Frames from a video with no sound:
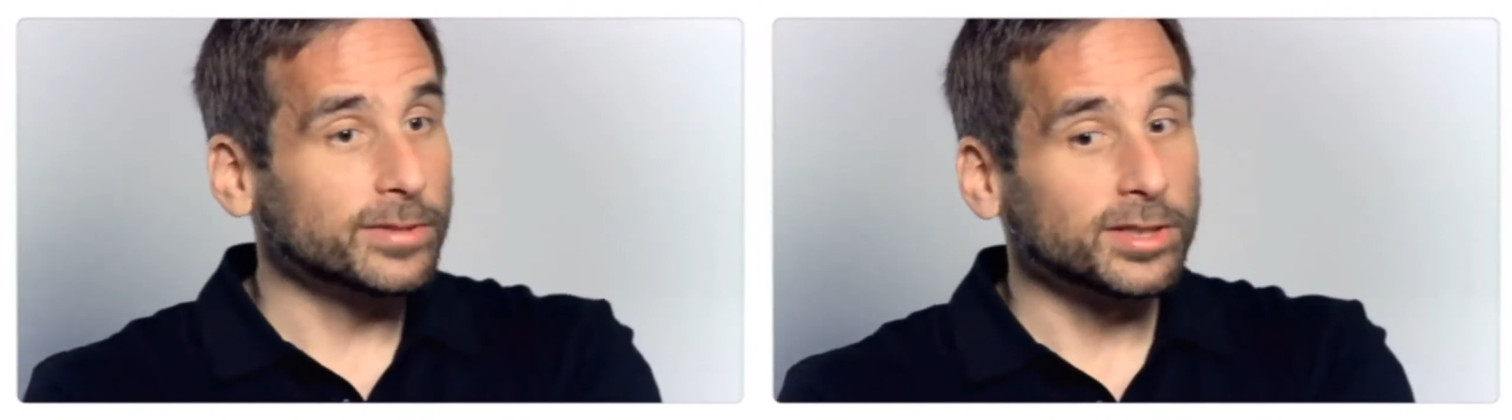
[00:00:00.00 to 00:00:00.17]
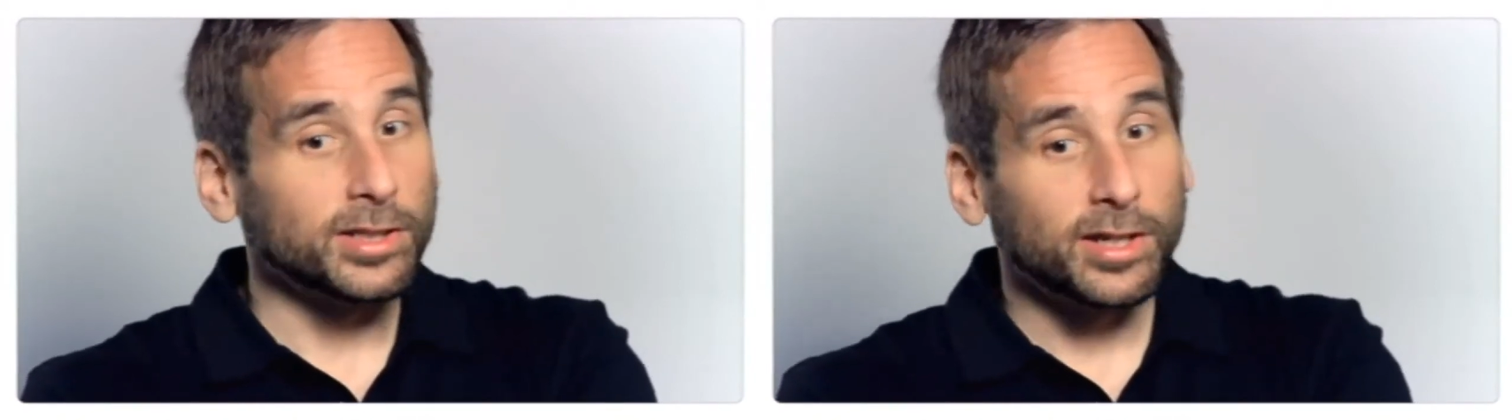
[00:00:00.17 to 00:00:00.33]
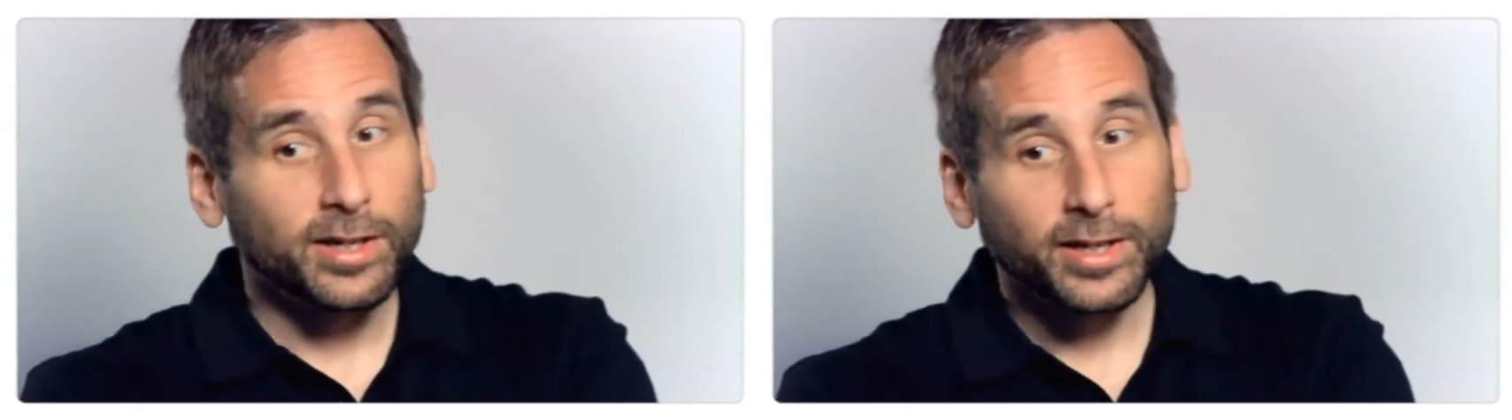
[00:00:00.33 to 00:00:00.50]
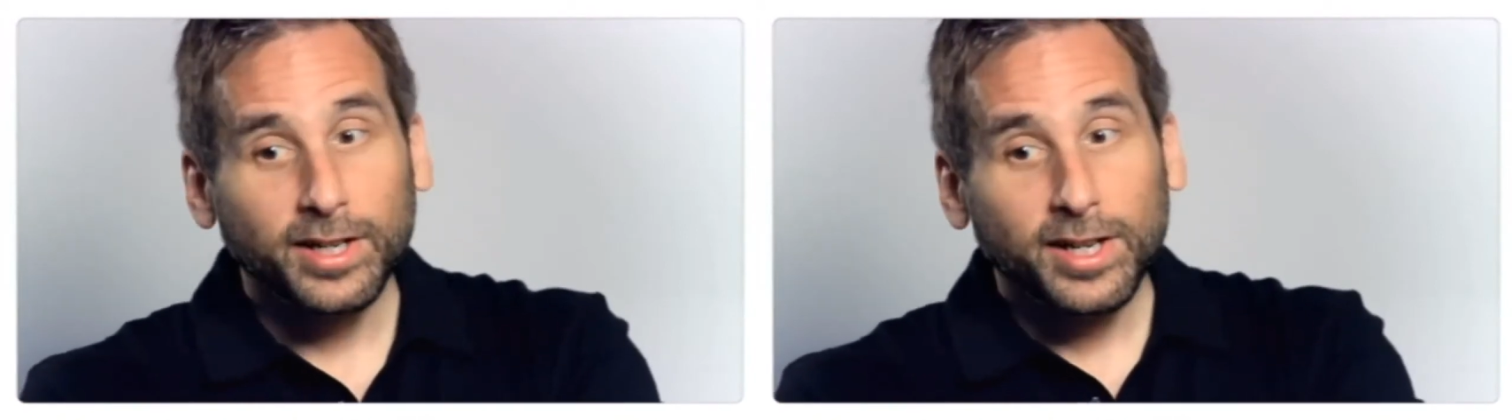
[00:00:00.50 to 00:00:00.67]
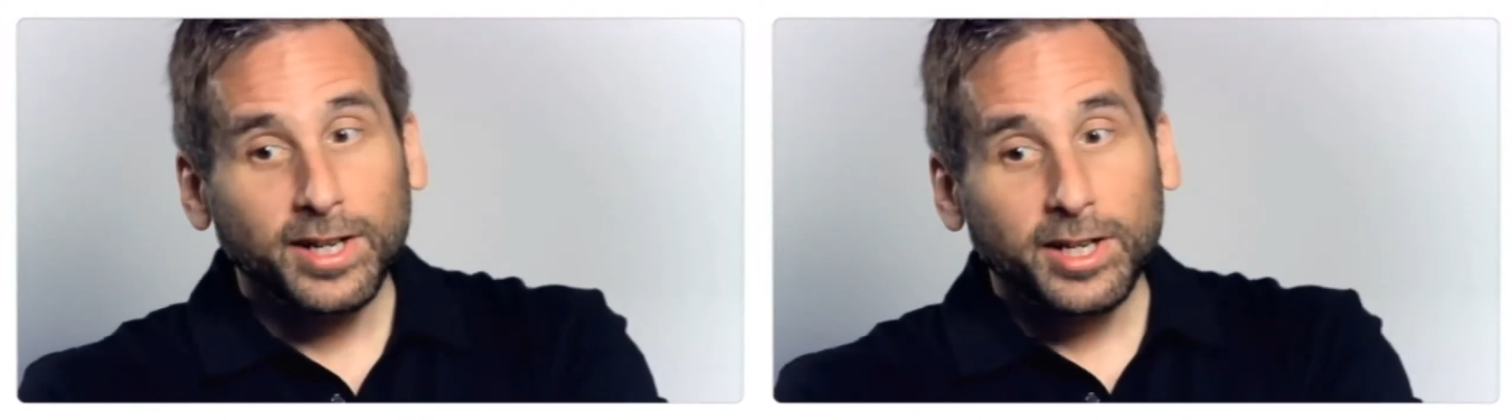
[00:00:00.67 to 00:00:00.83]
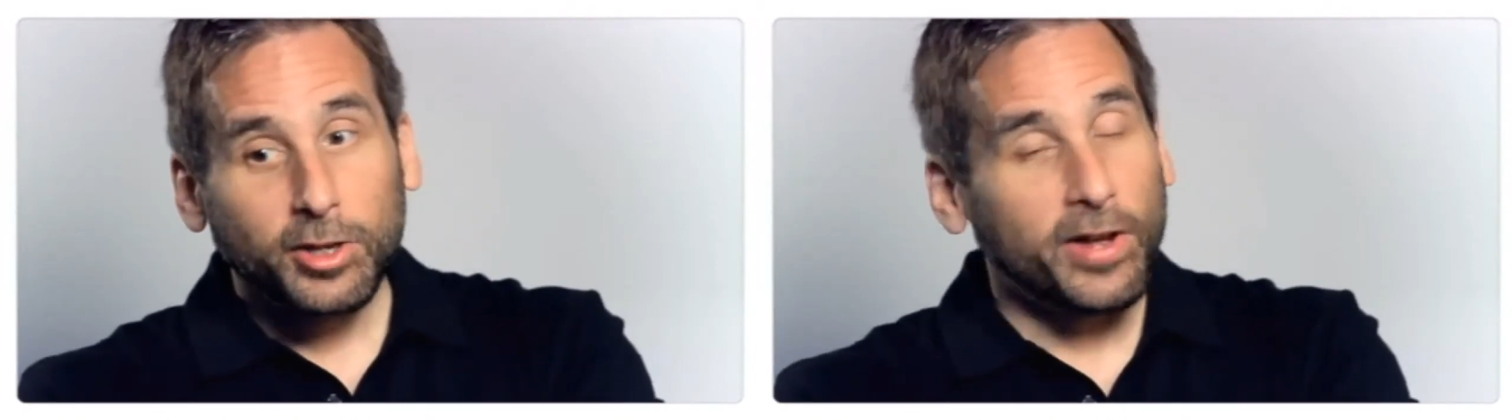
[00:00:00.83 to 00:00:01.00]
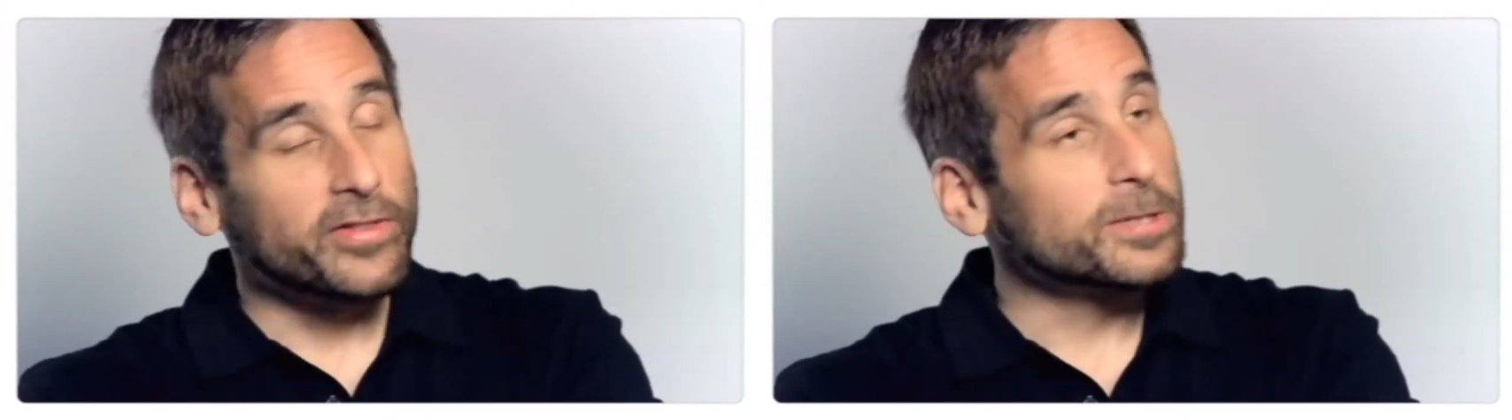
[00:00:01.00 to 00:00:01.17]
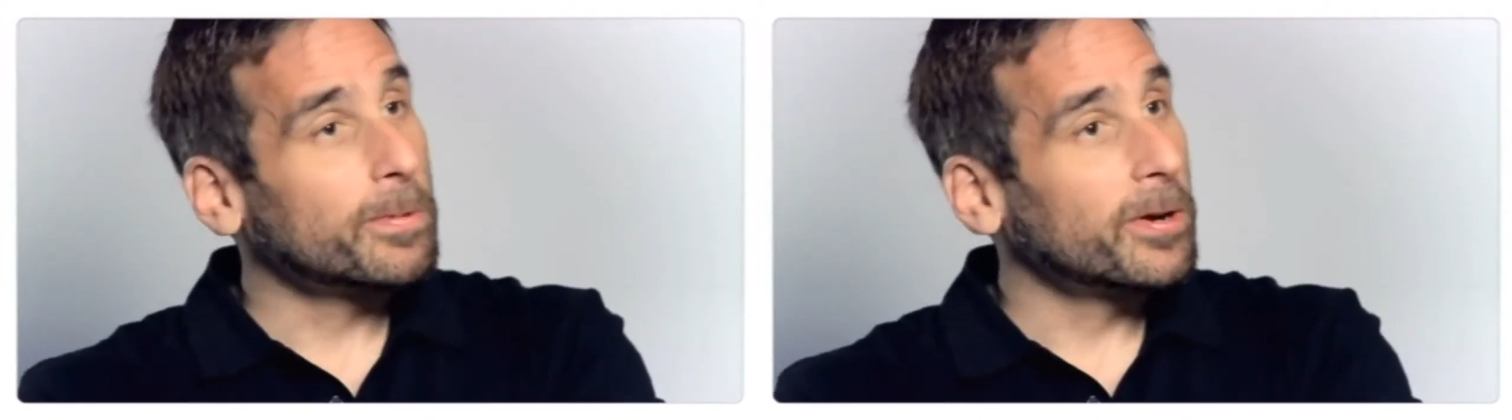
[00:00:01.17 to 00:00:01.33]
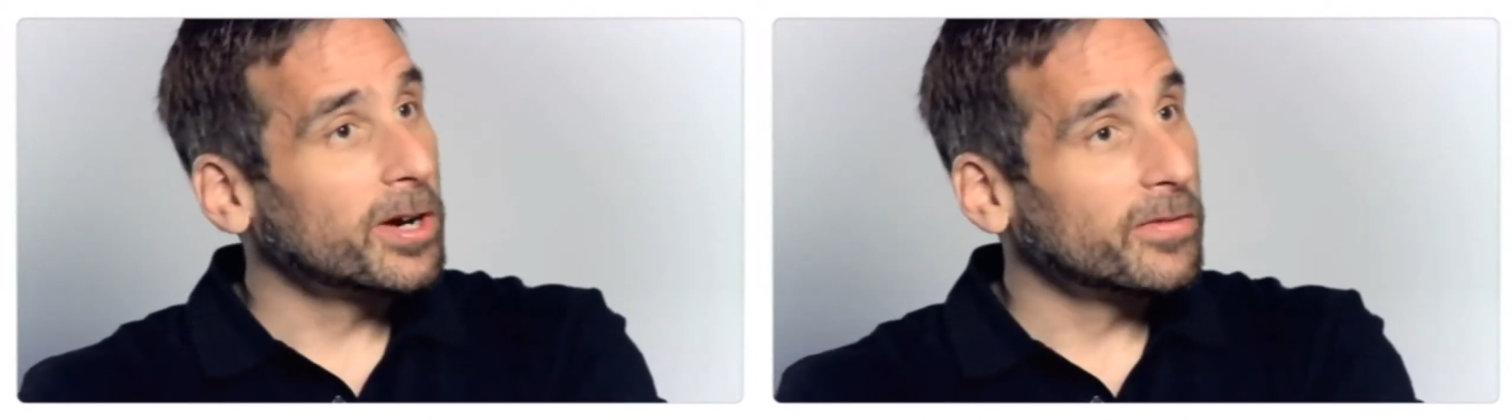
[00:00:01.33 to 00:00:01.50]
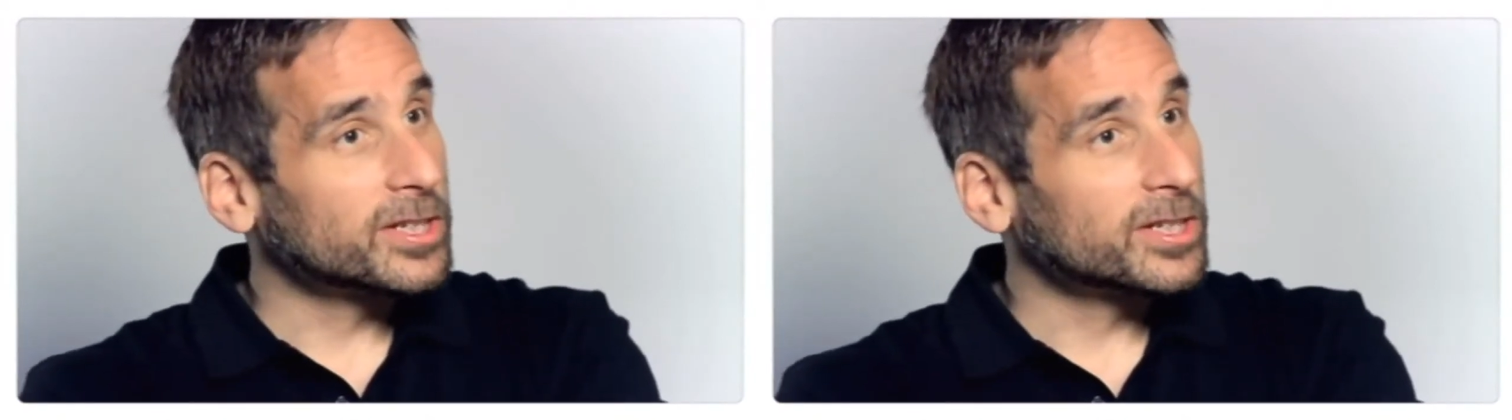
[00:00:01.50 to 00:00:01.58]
along, you have this period of